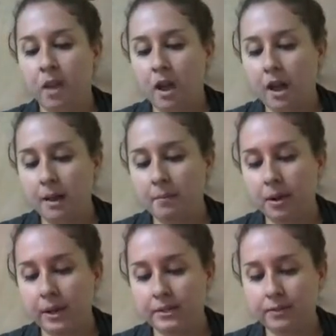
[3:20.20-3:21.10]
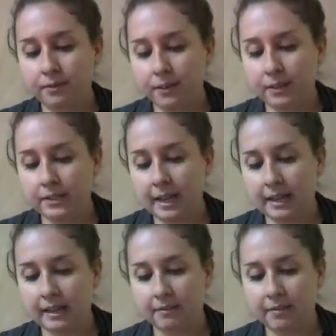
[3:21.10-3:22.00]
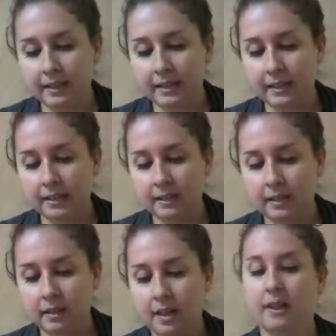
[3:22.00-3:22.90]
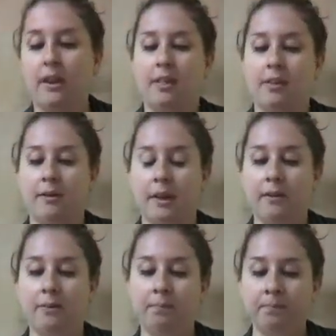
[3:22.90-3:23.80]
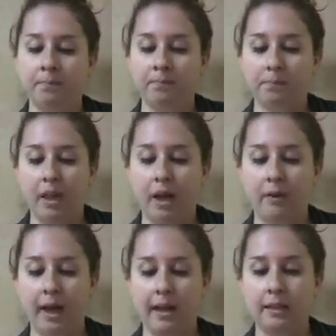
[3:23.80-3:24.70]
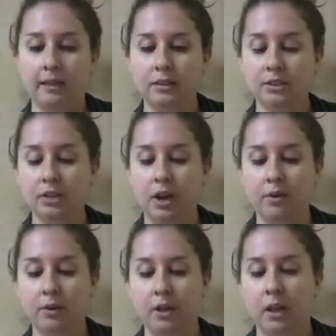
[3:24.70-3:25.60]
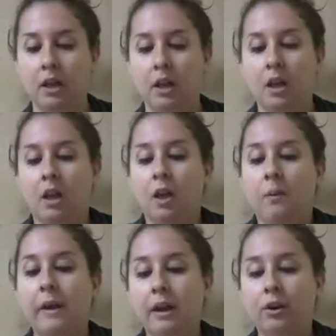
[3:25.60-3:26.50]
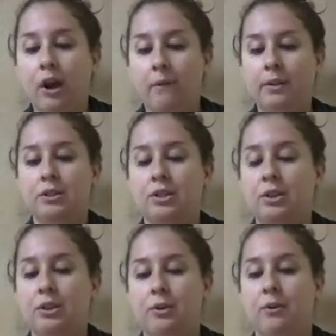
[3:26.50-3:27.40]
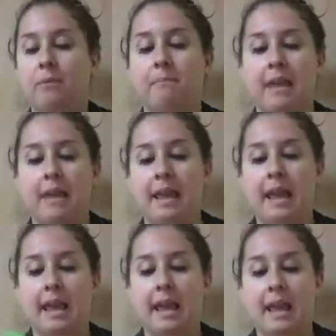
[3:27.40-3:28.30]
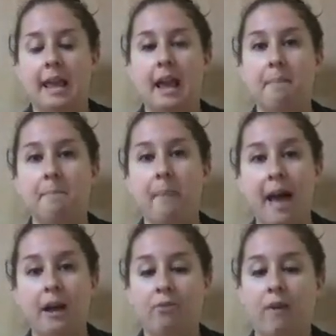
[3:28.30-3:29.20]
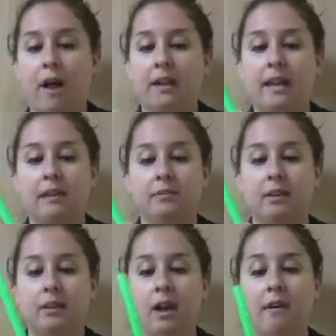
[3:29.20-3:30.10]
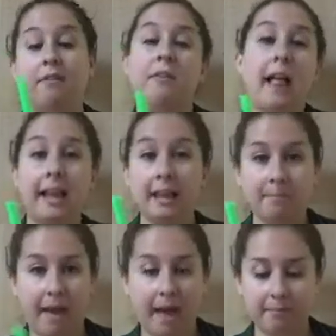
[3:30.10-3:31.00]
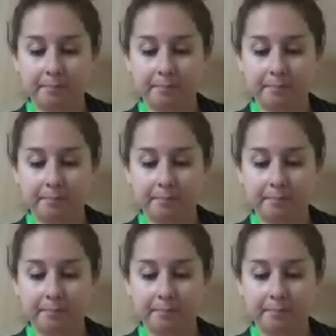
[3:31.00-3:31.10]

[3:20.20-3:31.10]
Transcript: Okay, so first I am finding, okay, there we go. Okay, so we are going to make a bat rocket, a flying bat.